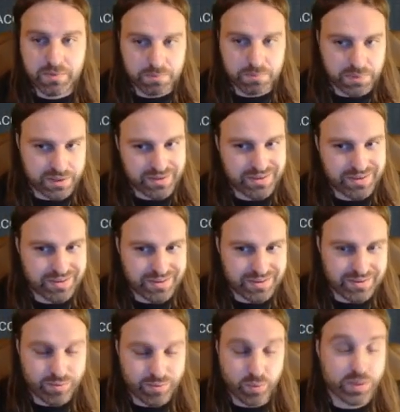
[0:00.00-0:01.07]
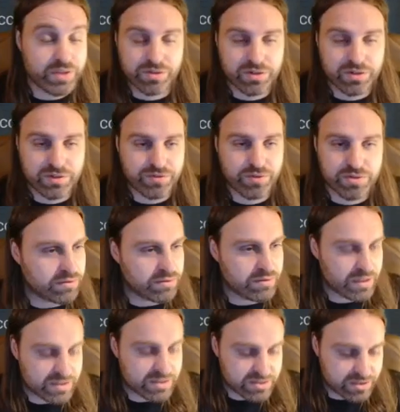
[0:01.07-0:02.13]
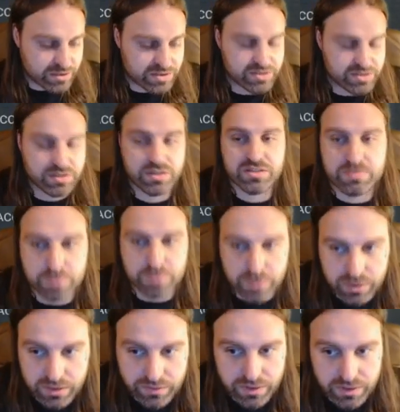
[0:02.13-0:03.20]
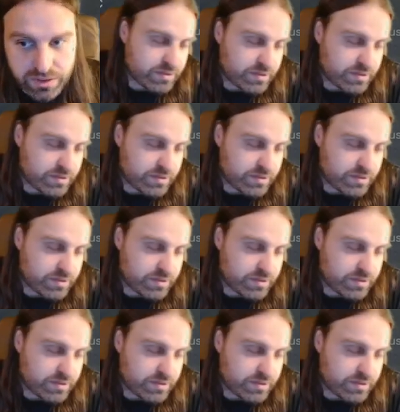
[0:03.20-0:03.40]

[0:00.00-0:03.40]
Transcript: But 134 that's not discussable even.